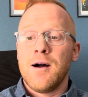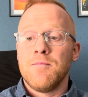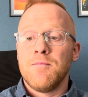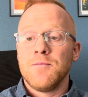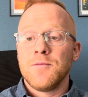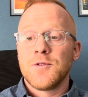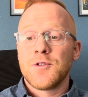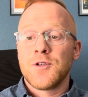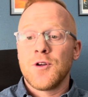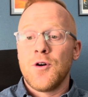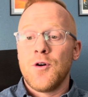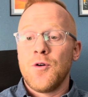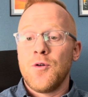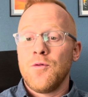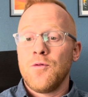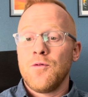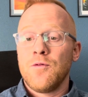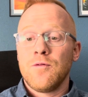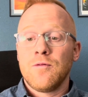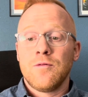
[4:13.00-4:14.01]

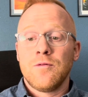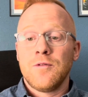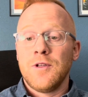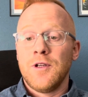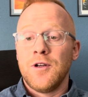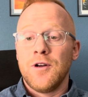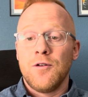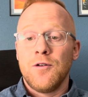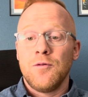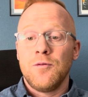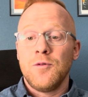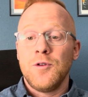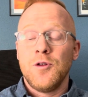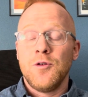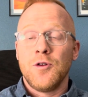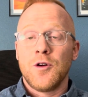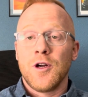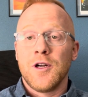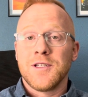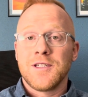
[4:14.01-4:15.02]
So, you're
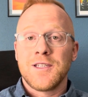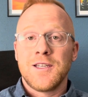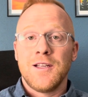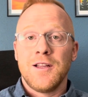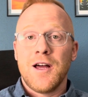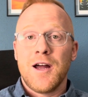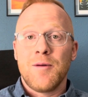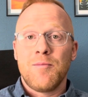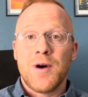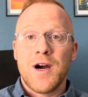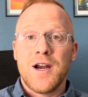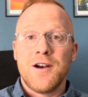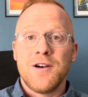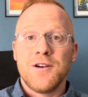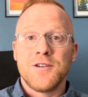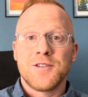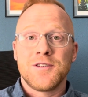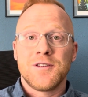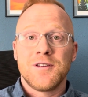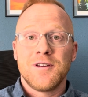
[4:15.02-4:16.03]
going to see a lot of
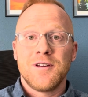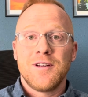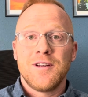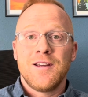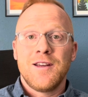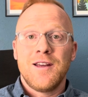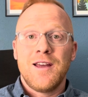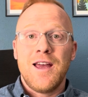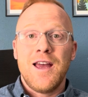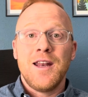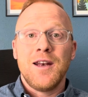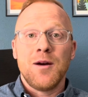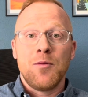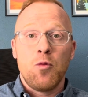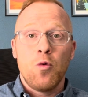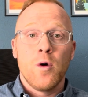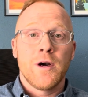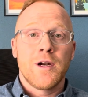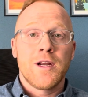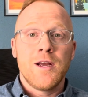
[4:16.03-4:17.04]
buyers end up
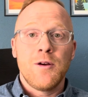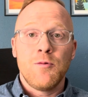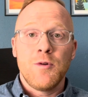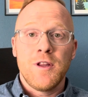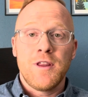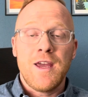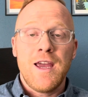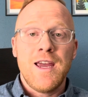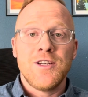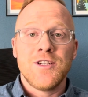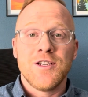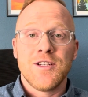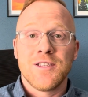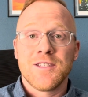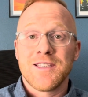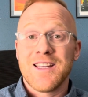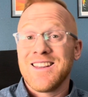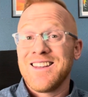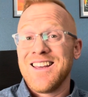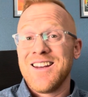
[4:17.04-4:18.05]
working with agents
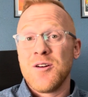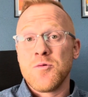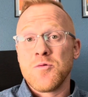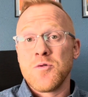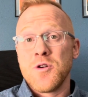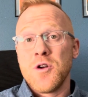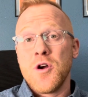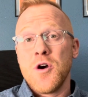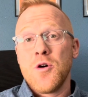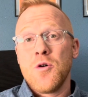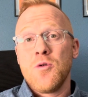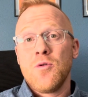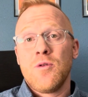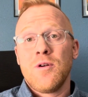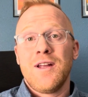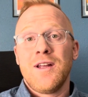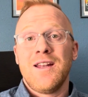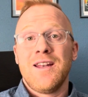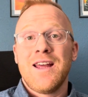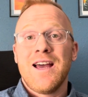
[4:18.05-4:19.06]
that they don't know
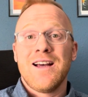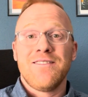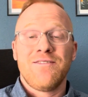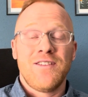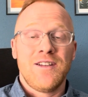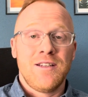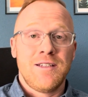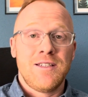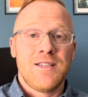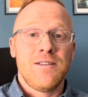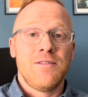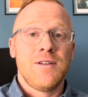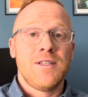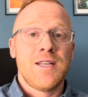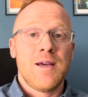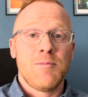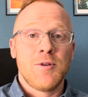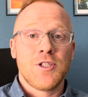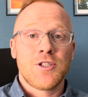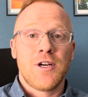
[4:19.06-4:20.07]
and haven't
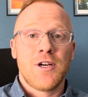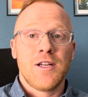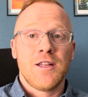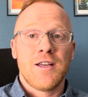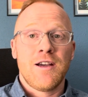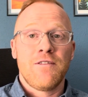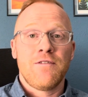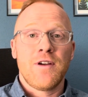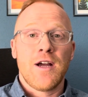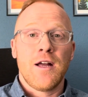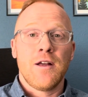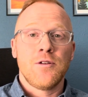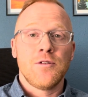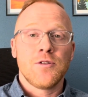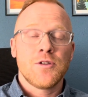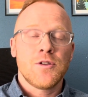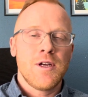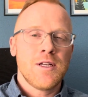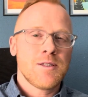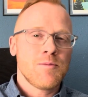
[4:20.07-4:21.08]
demonstrated that value.
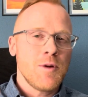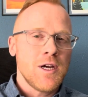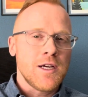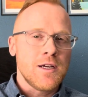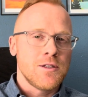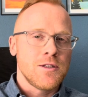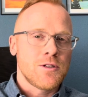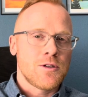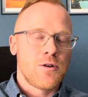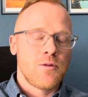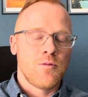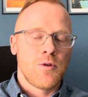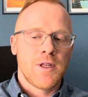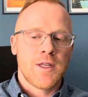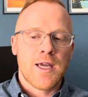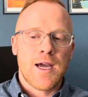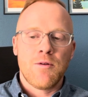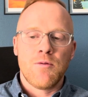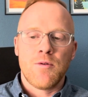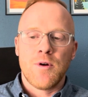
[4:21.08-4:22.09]
So that's my concern with
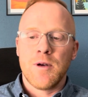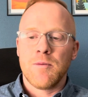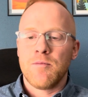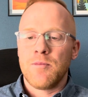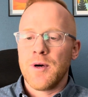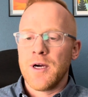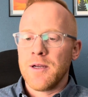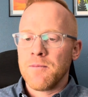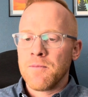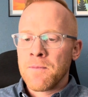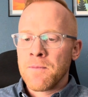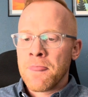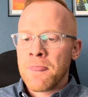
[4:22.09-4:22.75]
that one. But